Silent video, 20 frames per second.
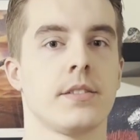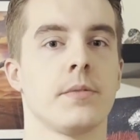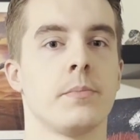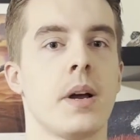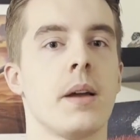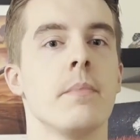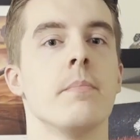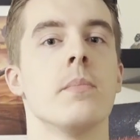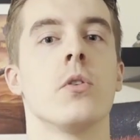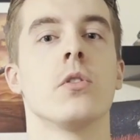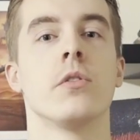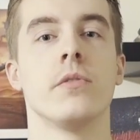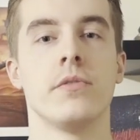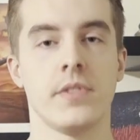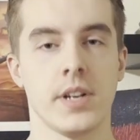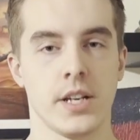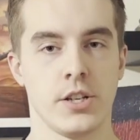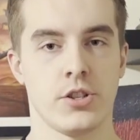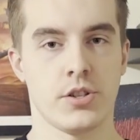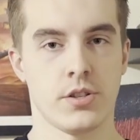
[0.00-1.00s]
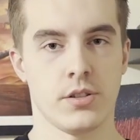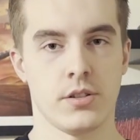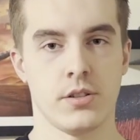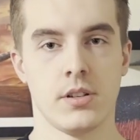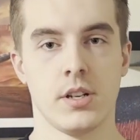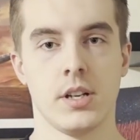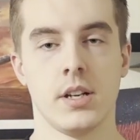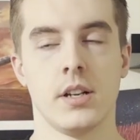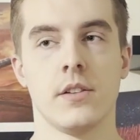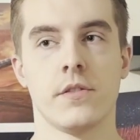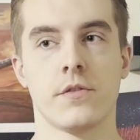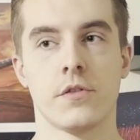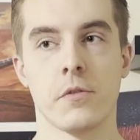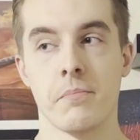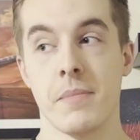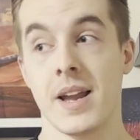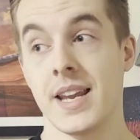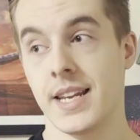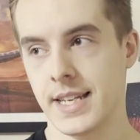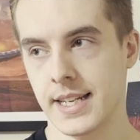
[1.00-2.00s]
my motivation for
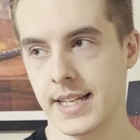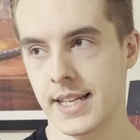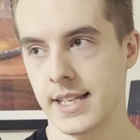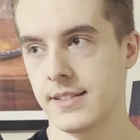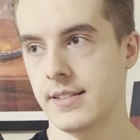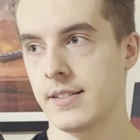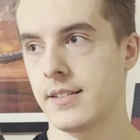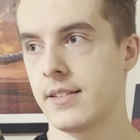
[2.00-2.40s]
making it.